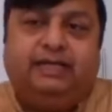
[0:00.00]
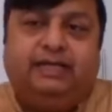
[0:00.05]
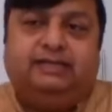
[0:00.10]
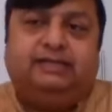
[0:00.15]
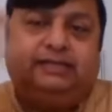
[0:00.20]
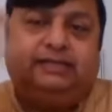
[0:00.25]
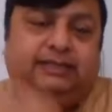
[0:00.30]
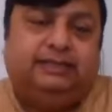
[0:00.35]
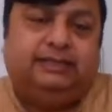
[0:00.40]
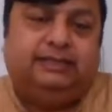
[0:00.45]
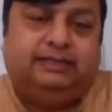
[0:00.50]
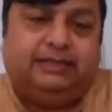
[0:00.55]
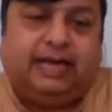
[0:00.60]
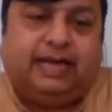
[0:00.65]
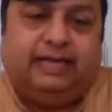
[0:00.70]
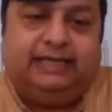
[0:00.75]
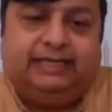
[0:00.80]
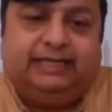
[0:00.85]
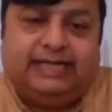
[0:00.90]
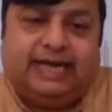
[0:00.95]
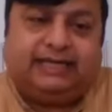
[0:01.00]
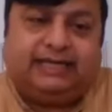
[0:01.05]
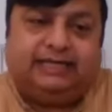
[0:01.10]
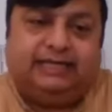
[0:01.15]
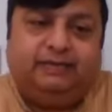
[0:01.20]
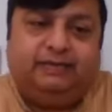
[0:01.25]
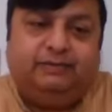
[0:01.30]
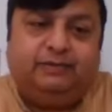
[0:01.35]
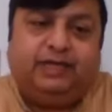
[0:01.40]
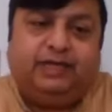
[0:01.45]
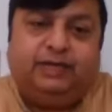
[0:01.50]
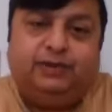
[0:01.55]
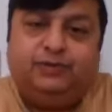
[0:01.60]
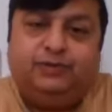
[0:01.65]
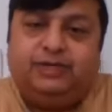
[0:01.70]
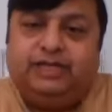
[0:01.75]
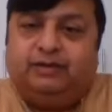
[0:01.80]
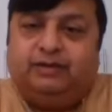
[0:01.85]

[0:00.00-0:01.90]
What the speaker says: when our brain is highly active,